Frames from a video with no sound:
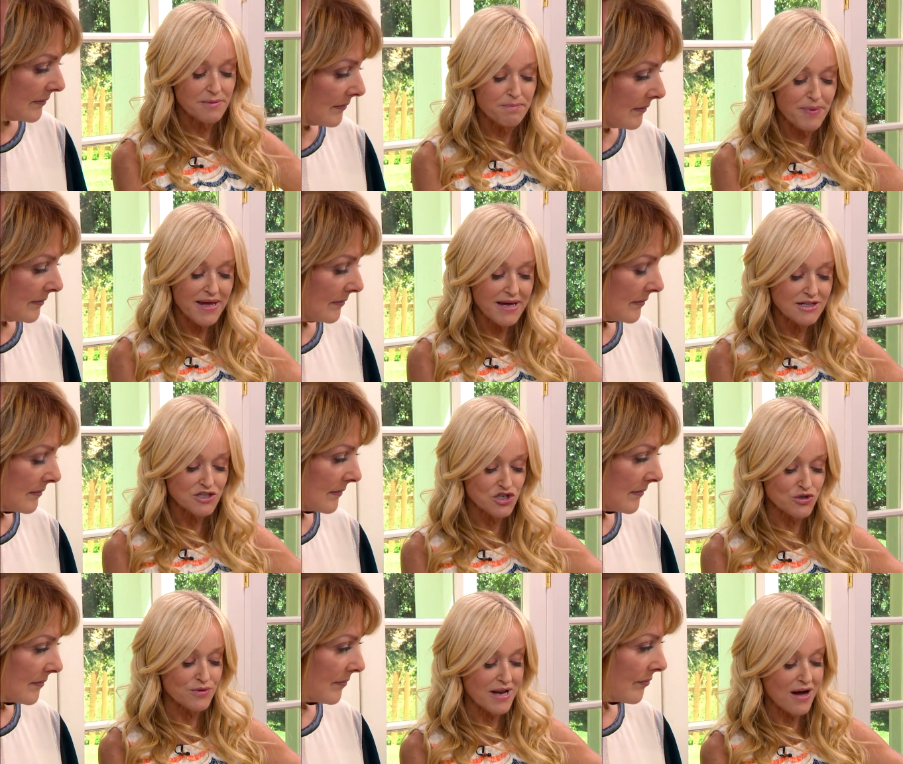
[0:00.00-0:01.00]
Speaker 1: big
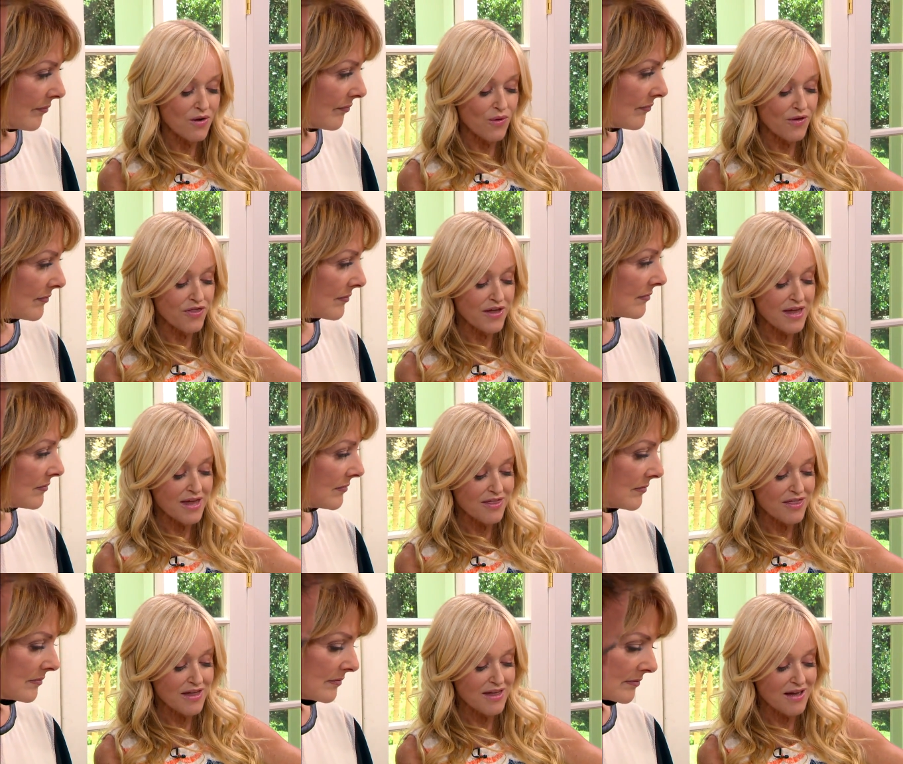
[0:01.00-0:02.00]
do. Now
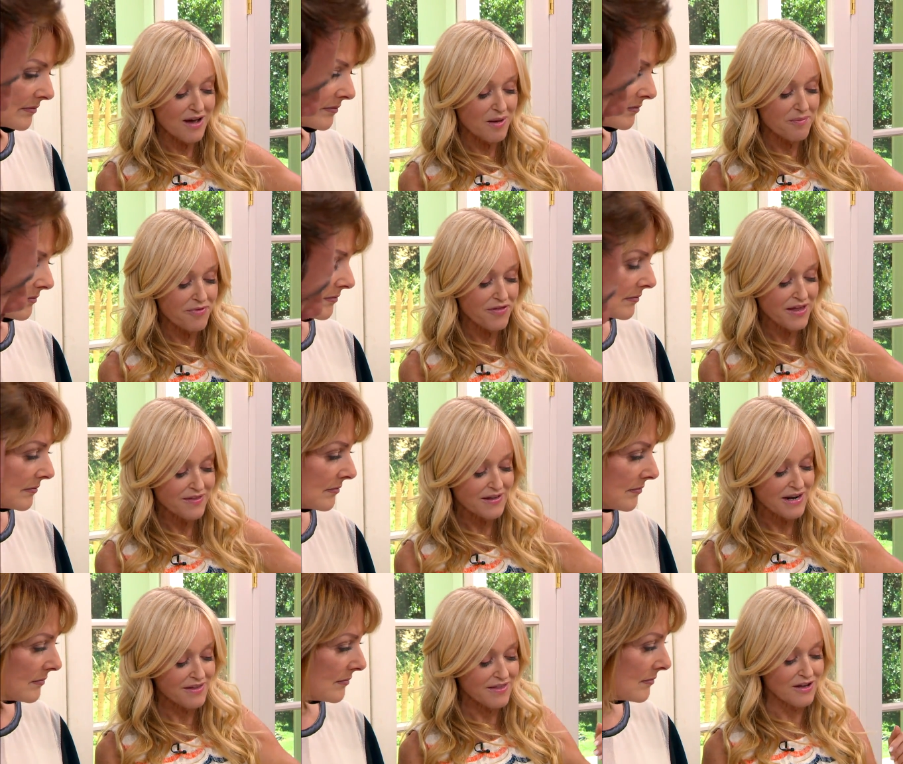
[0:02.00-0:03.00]
the the um, thing
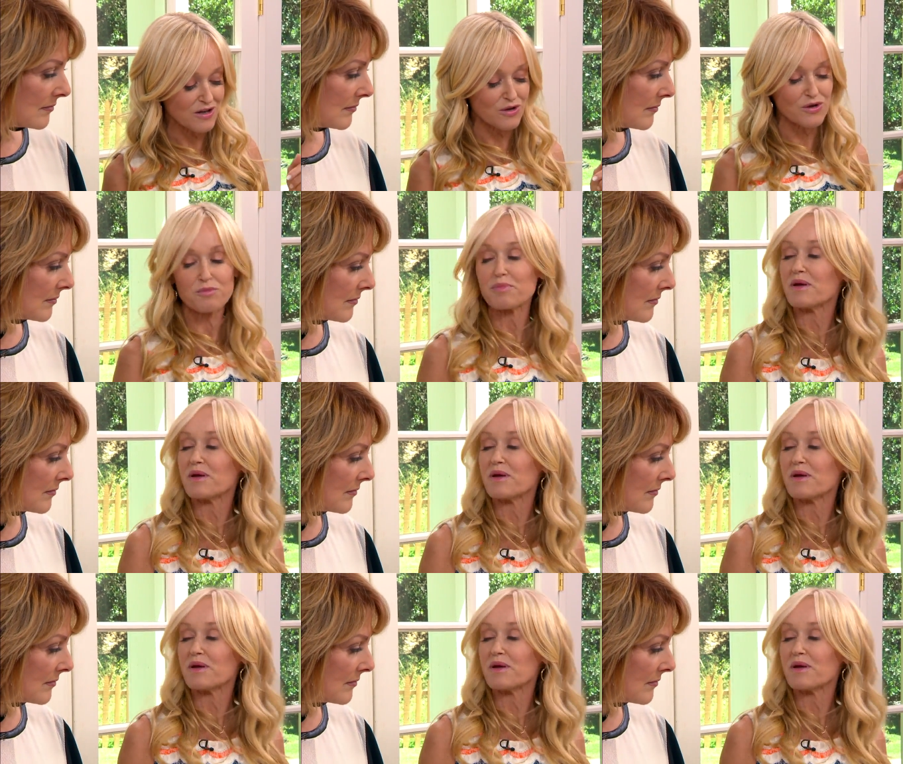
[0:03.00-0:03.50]
that I think a lot of